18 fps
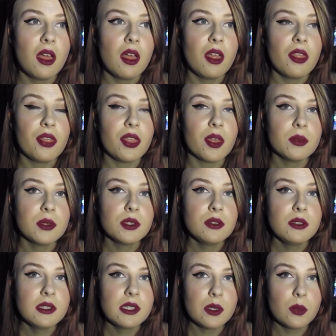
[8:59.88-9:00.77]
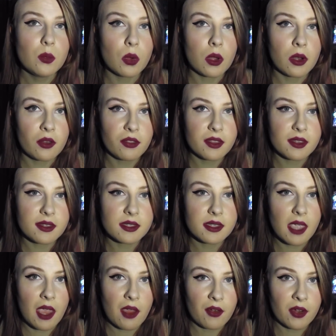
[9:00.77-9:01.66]
that was honestly one of the
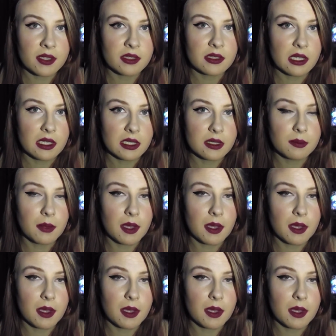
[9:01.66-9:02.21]
scariest nights of my